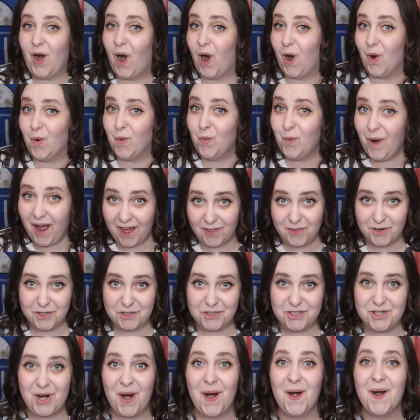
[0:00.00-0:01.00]
our weather
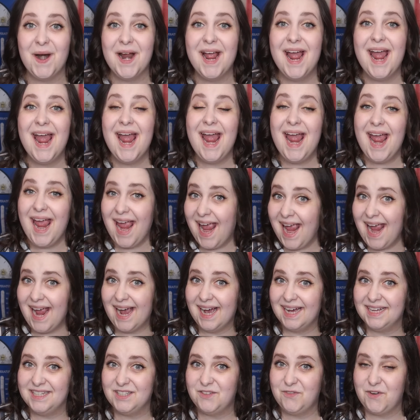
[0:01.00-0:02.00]
chart
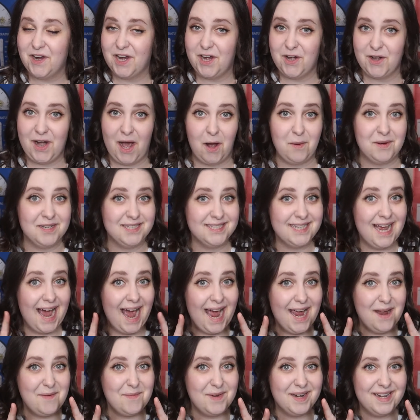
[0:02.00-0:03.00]
and figured out what
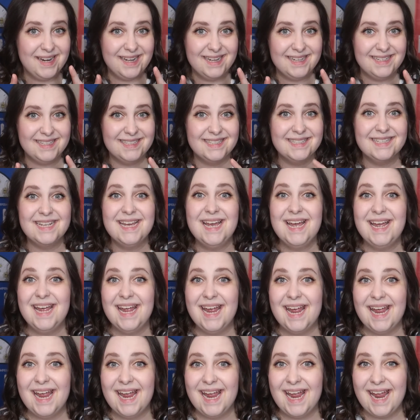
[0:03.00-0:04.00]
time it is,
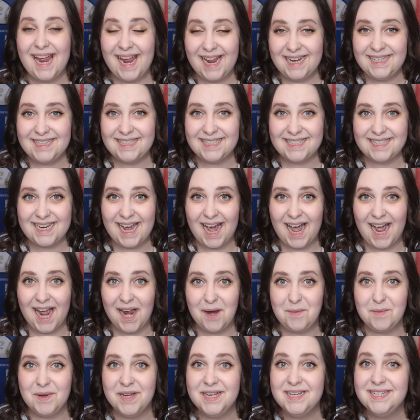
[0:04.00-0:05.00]
it's
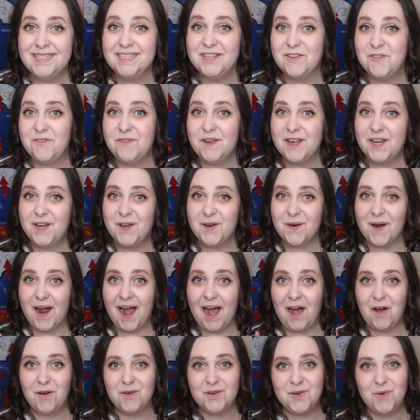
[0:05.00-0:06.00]
time to figure
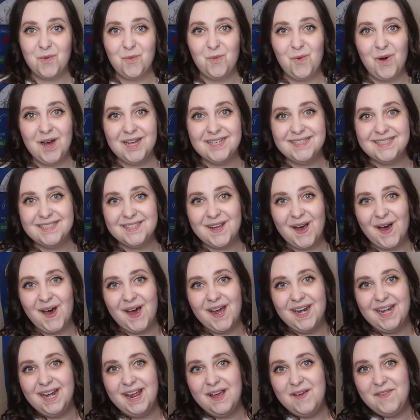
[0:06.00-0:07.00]
out what's
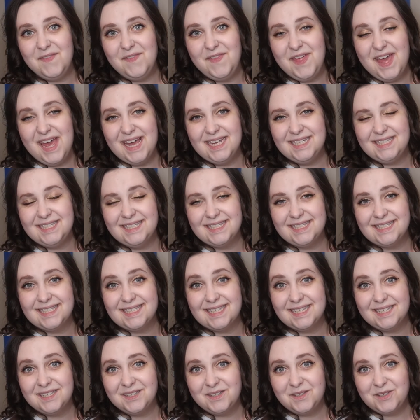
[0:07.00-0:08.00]
on this
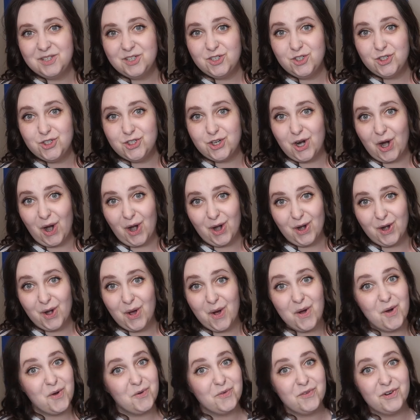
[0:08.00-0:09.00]
chart
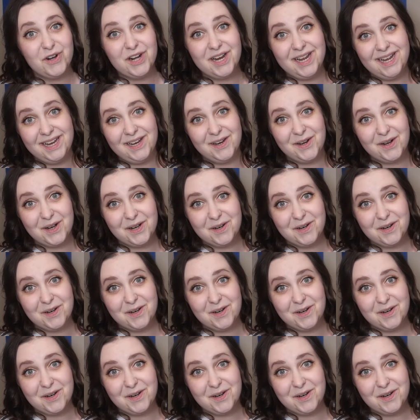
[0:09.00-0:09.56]
over here.